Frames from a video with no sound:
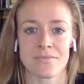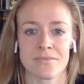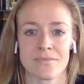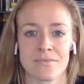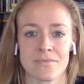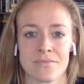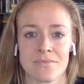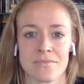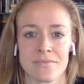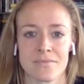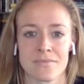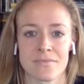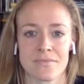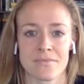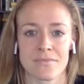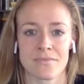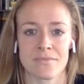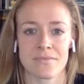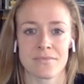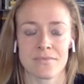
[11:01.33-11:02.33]

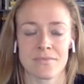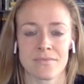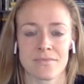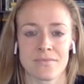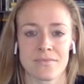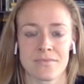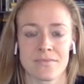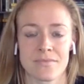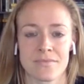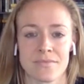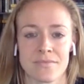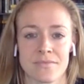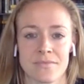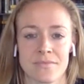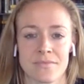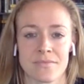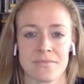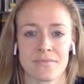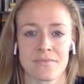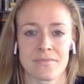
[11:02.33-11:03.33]

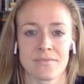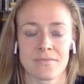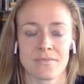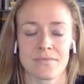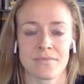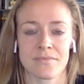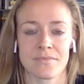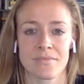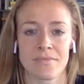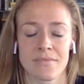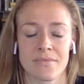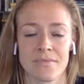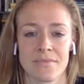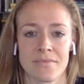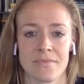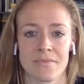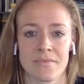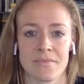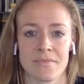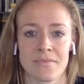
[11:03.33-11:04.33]

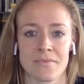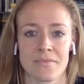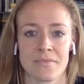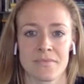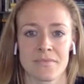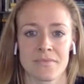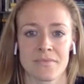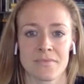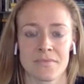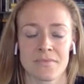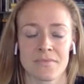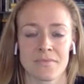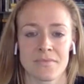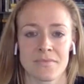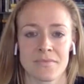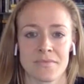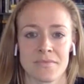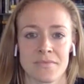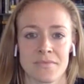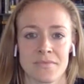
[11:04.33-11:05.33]

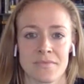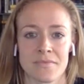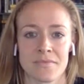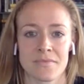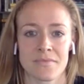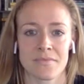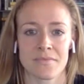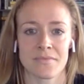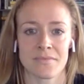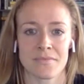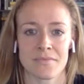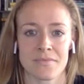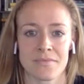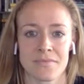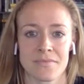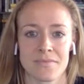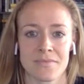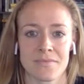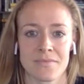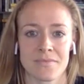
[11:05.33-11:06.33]

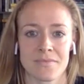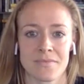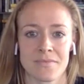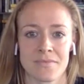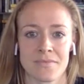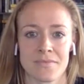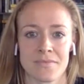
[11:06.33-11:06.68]
This person isn't speaking.